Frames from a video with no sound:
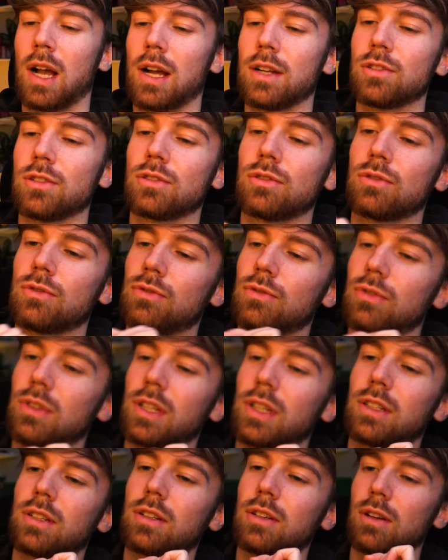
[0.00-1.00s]
I just
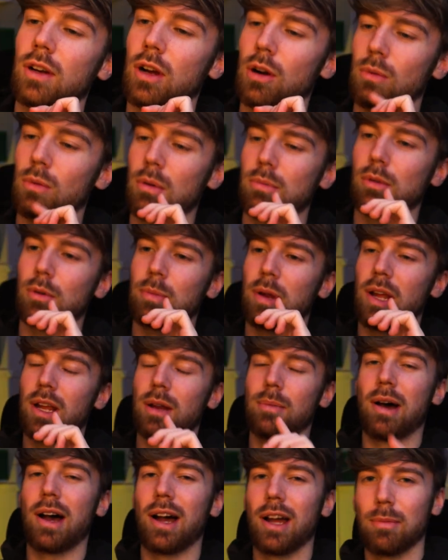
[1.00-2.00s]
flicked a rubber
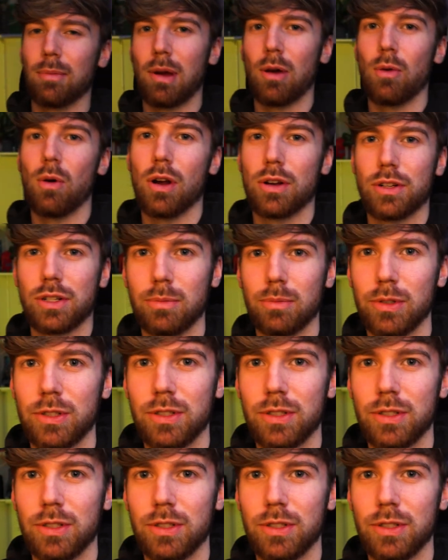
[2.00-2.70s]
band behind my washing